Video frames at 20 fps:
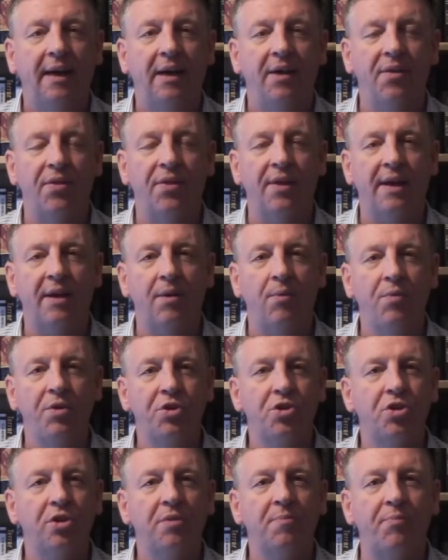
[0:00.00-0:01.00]
that we
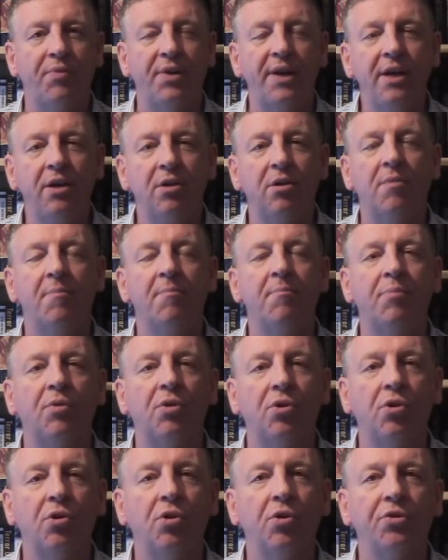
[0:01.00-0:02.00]
should bring on
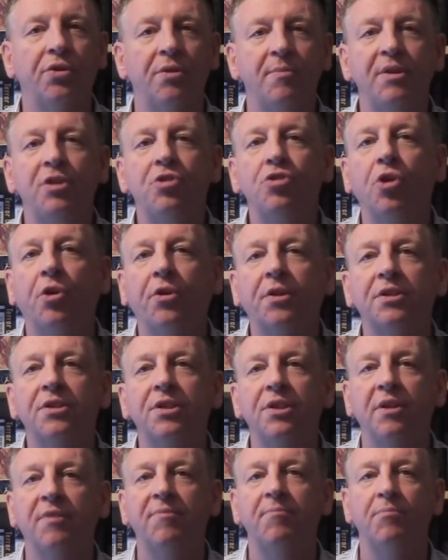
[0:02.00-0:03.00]
board the
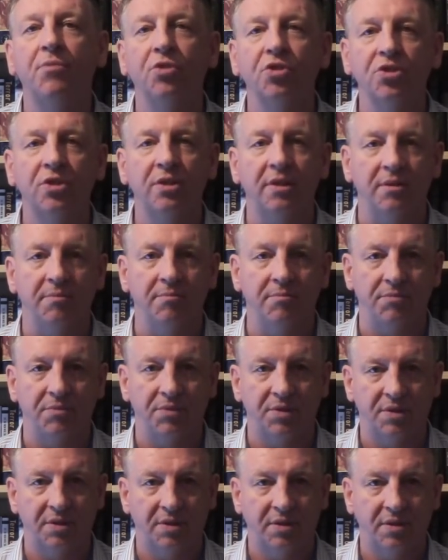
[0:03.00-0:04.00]
majority of
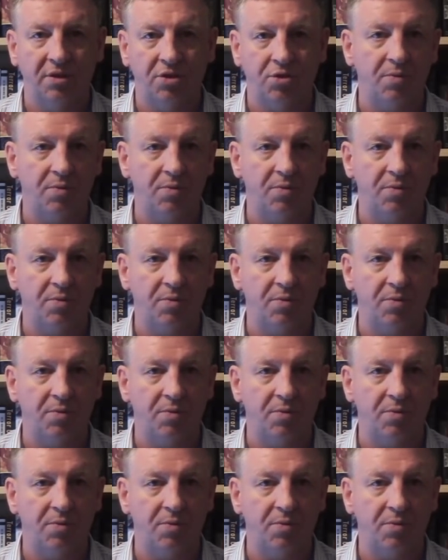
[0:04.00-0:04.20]
Muslims